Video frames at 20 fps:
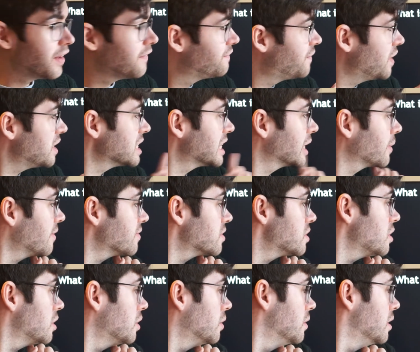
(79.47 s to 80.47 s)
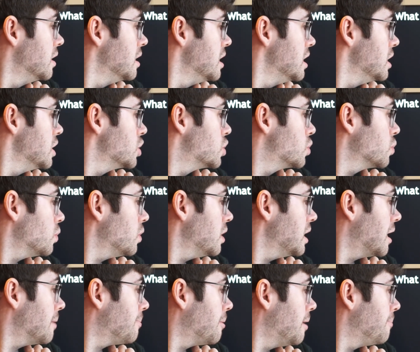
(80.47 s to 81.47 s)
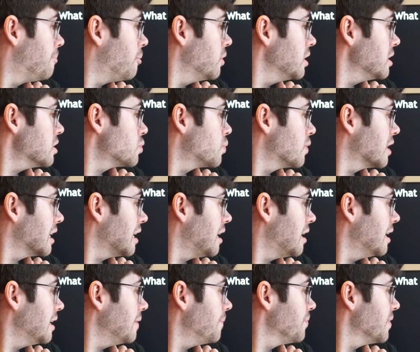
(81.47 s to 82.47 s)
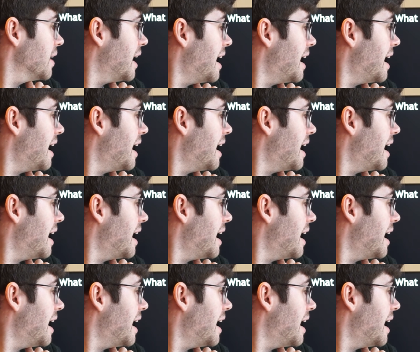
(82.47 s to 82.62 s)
First thing we have to do, join up our points with a line